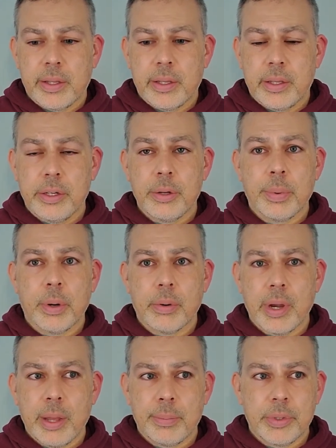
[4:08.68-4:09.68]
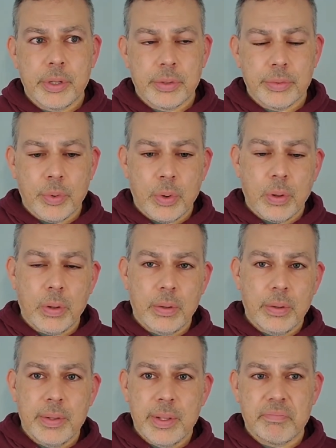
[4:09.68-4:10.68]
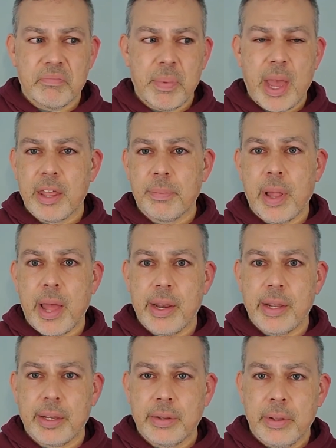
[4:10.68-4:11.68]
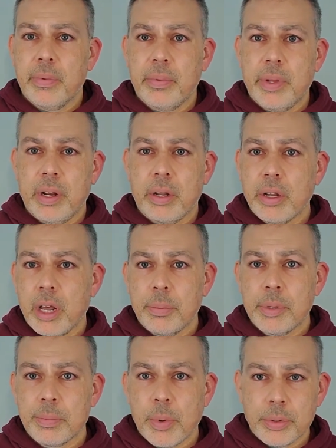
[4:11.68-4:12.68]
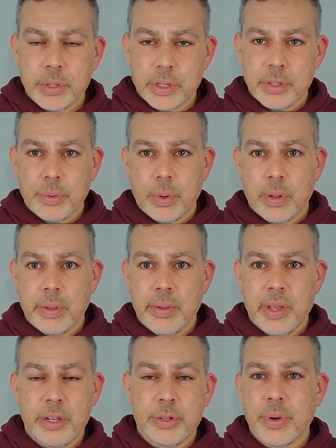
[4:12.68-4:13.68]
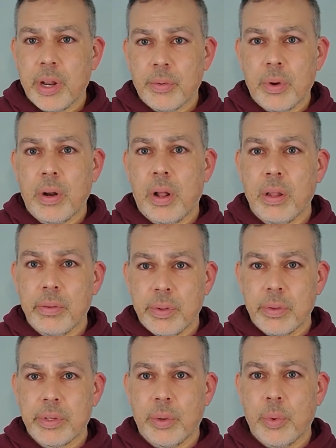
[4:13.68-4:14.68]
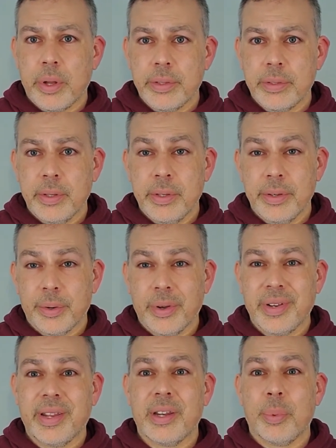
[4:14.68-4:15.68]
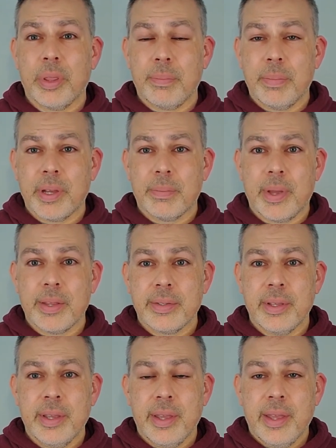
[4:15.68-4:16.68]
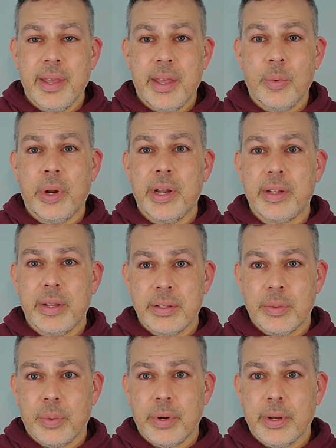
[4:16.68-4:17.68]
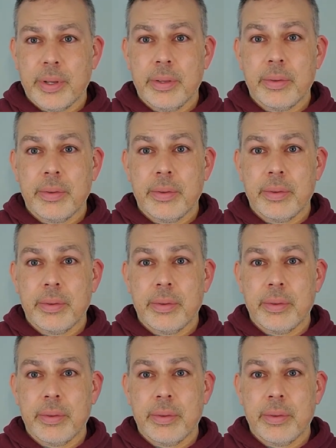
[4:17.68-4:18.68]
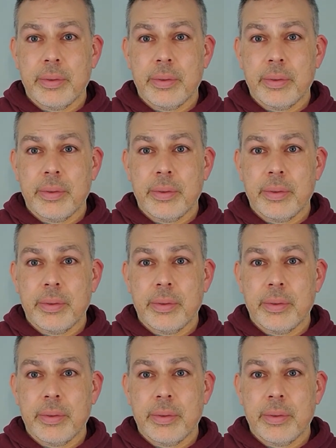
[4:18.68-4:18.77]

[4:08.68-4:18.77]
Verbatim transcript: a new program to control path planning, and autonomous motion control, and you try to run all of those at once, you're going to end up with a big mess and when it doesn't work, and it really